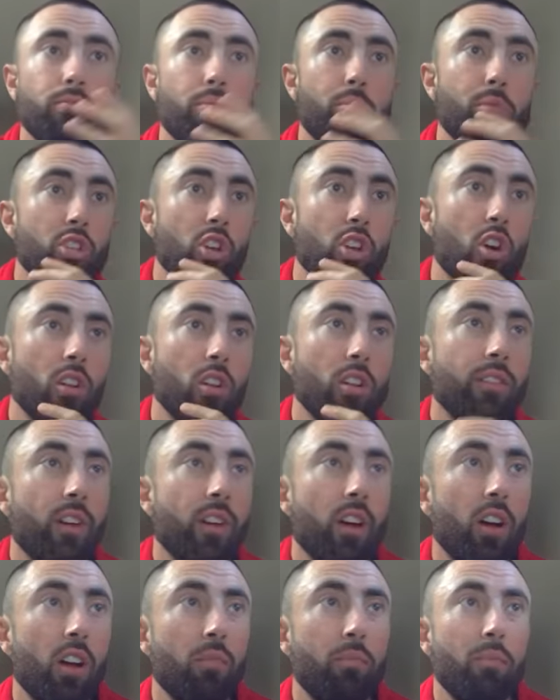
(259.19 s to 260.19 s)
which all of
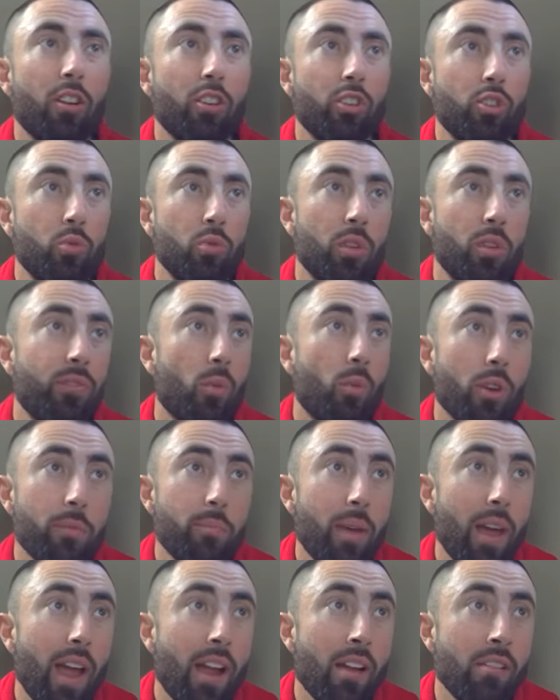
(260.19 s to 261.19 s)
uh, around 240
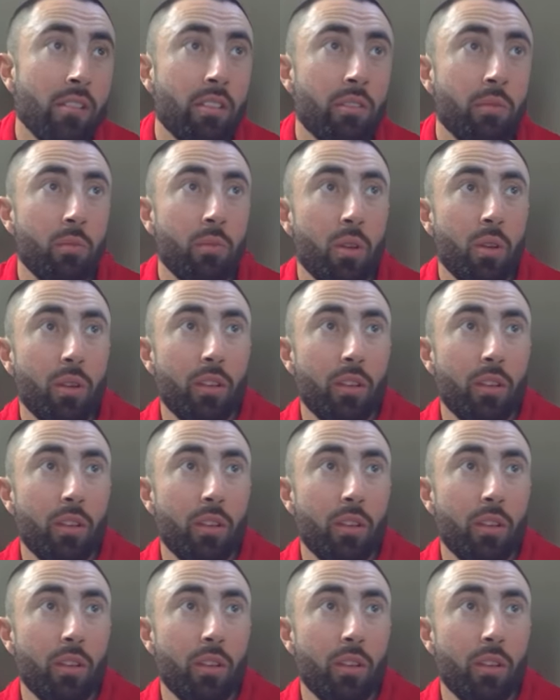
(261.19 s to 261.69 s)
pounds,